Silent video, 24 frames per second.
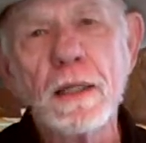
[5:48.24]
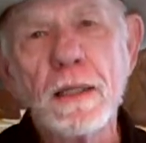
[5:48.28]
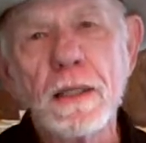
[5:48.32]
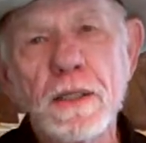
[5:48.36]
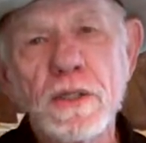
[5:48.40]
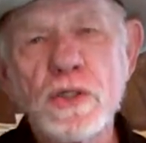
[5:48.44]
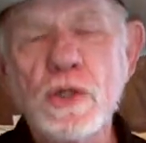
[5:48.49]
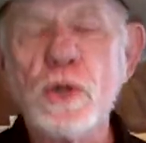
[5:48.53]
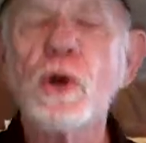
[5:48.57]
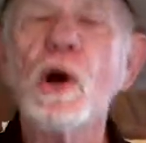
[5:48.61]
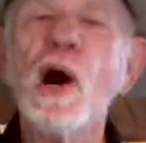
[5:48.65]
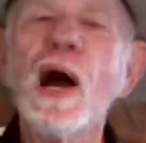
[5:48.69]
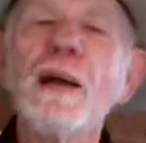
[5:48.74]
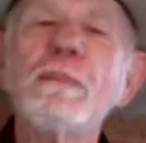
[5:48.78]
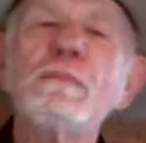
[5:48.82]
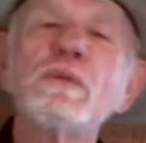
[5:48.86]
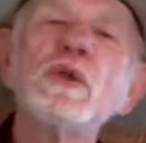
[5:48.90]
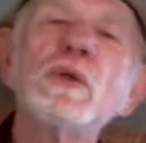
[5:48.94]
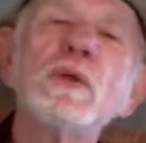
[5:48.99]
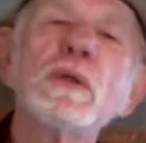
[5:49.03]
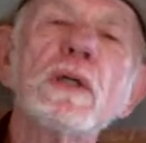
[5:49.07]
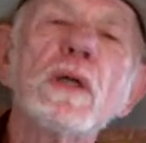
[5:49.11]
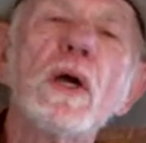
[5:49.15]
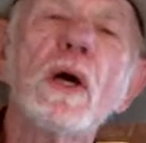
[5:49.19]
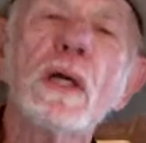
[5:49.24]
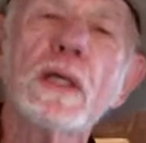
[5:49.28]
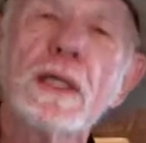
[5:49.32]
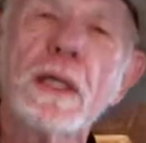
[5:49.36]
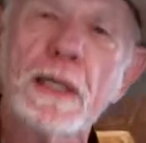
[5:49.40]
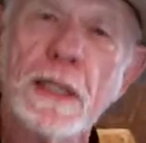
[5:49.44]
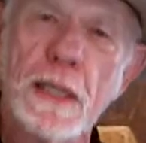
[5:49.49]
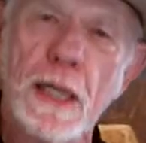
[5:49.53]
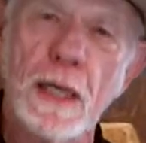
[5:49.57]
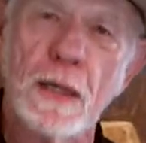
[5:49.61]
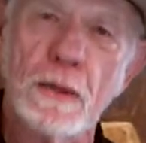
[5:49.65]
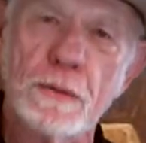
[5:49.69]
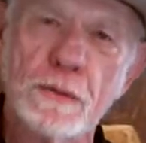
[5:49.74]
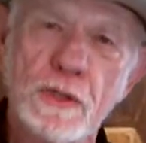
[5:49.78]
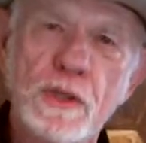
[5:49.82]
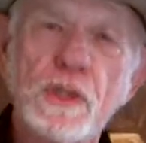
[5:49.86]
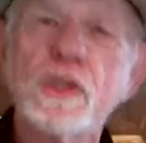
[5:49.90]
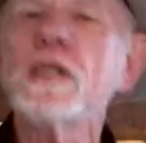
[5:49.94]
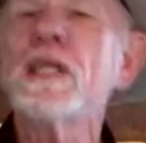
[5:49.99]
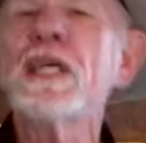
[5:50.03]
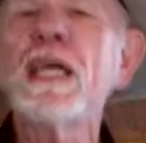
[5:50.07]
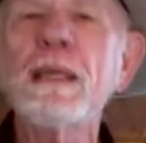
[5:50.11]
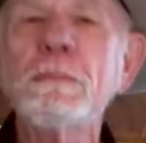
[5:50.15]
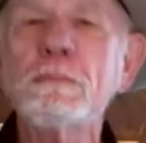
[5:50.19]
So I'm doing longer counting. You
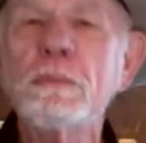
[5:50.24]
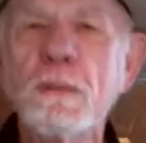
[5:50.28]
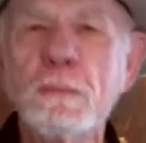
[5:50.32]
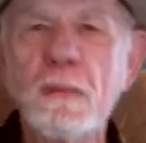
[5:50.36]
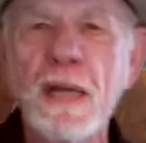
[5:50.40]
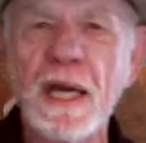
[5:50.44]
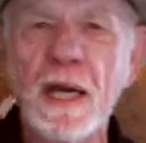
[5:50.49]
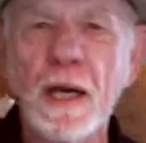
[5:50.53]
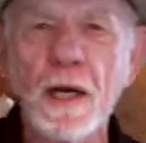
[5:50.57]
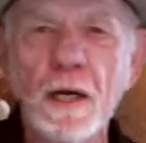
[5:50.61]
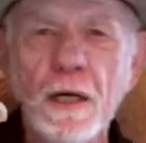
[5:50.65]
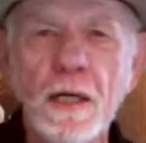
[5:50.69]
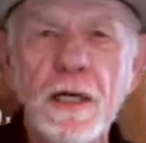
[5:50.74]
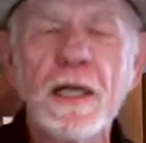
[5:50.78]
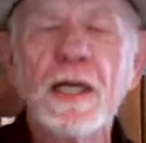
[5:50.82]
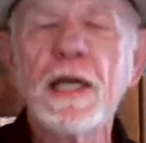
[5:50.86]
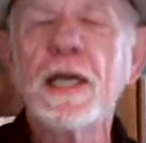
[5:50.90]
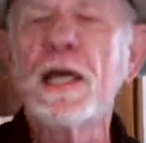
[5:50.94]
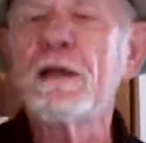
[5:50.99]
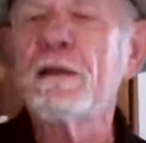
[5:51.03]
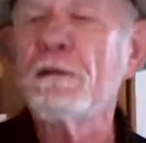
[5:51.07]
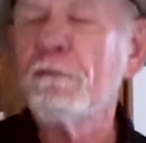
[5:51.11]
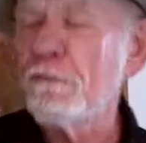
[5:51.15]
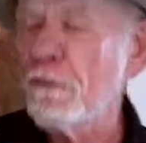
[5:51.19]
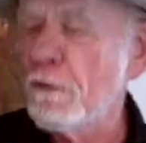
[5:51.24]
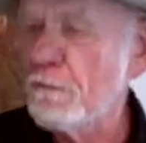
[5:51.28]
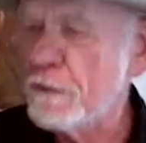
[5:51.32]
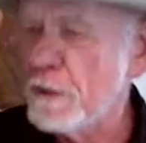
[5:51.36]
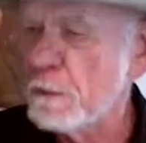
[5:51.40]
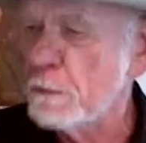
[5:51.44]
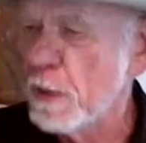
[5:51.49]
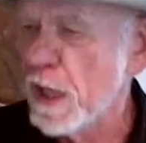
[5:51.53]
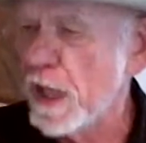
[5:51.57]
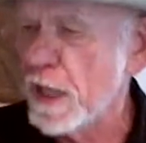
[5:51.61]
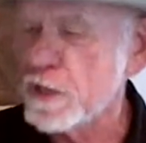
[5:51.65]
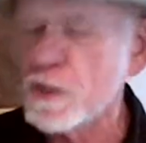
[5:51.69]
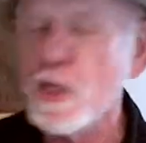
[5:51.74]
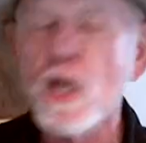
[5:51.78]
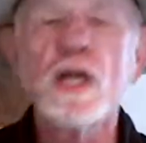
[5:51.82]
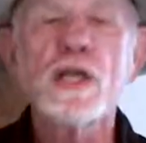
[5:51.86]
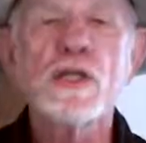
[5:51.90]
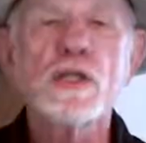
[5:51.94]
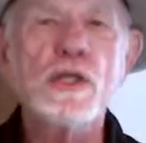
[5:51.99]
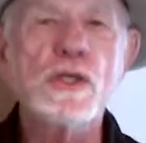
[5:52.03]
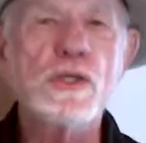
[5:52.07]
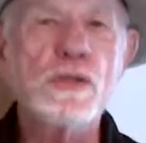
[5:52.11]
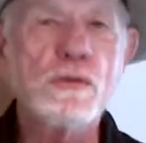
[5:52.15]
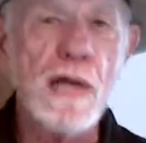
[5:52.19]
can keep the mare and the $50.
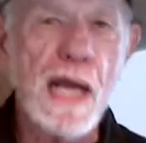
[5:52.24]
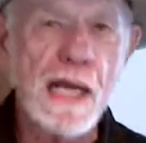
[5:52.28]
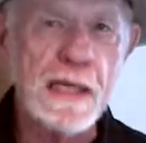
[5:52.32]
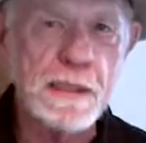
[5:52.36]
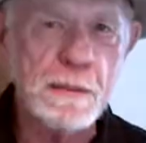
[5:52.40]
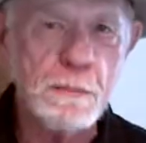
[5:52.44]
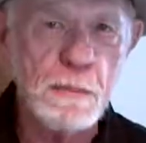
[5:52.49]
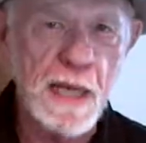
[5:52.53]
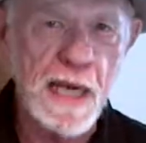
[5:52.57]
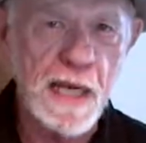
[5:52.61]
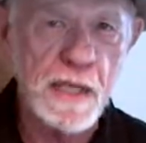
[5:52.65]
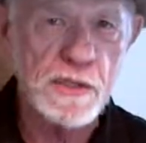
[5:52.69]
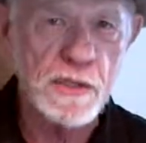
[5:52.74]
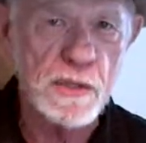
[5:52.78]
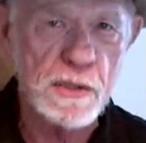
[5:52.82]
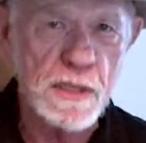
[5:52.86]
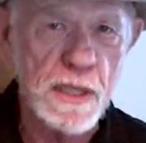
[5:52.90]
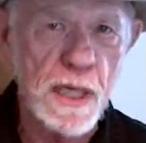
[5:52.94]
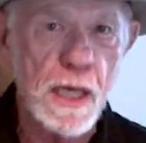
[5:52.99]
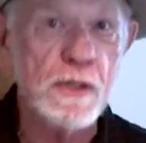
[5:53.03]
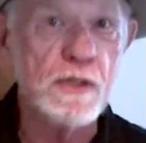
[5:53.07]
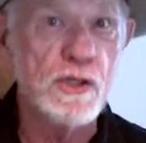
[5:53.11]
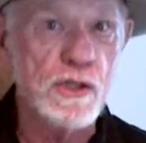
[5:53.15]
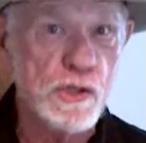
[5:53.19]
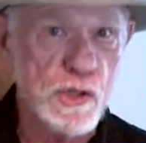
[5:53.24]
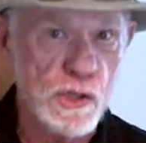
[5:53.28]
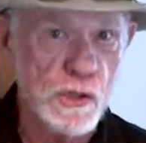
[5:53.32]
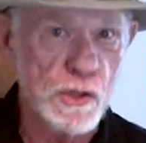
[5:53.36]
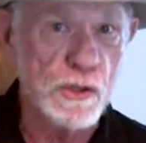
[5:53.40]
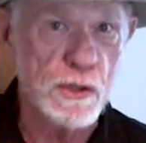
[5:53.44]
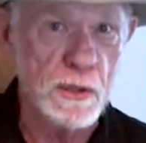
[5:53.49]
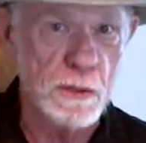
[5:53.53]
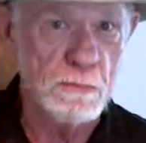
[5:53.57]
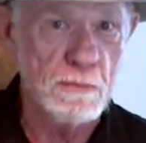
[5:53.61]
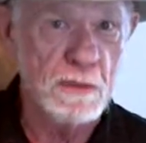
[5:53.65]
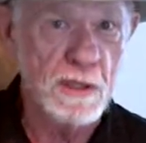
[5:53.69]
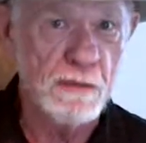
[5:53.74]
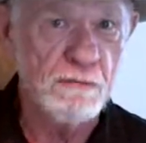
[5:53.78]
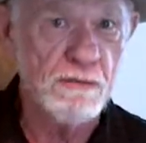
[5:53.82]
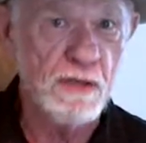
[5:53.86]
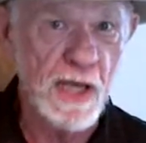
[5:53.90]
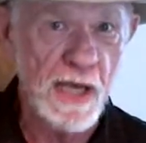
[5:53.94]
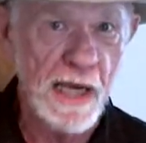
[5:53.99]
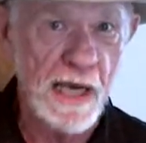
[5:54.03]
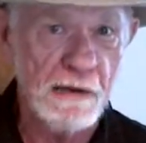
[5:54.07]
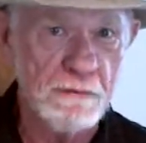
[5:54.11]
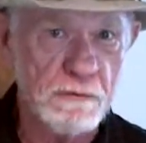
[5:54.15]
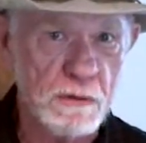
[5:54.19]
Just track the bastard down and shoot him if you
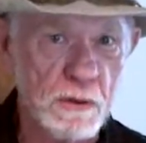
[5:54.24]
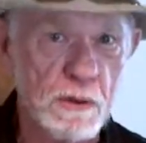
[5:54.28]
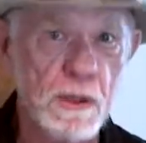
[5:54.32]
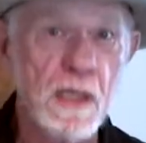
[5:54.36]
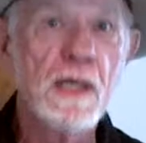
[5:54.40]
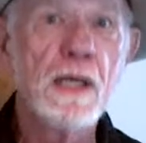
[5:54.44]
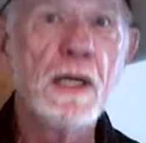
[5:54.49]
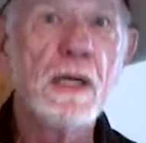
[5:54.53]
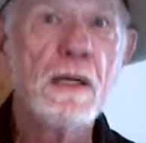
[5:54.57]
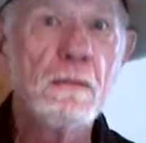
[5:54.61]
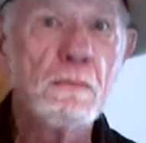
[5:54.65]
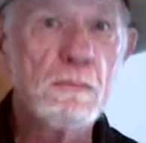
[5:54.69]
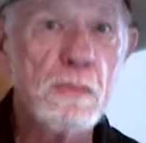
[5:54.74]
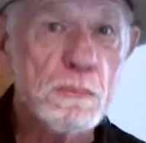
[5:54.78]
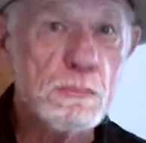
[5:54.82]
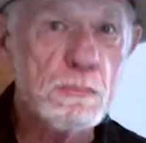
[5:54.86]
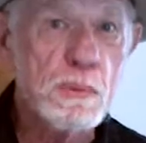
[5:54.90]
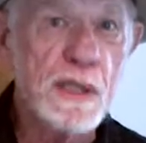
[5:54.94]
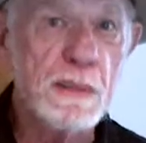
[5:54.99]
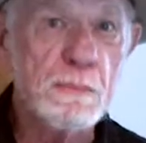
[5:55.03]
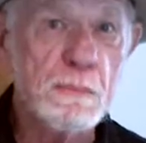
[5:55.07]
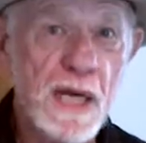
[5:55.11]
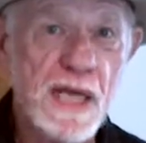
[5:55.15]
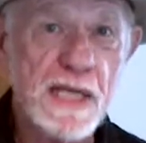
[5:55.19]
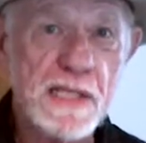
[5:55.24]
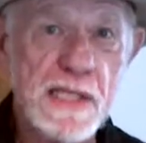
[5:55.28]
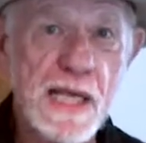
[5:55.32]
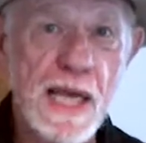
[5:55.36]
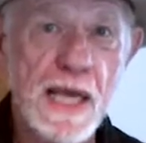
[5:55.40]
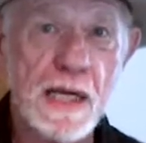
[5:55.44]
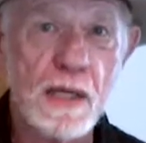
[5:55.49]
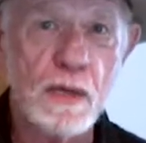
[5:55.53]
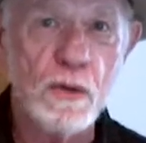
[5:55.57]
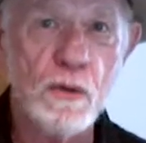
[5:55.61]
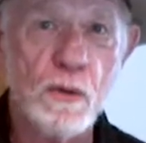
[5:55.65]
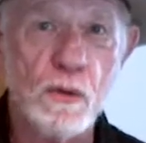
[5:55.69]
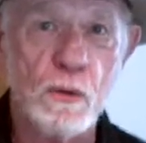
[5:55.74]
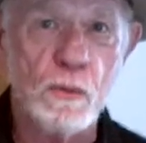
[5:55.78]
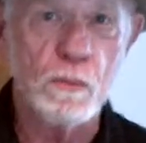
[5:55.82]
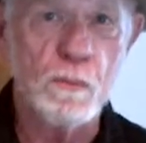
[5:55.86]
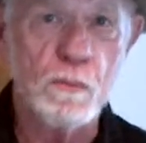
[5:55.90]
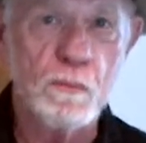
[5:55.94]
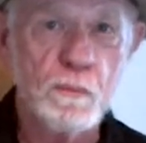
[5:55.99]
have to, but bring my saddle home.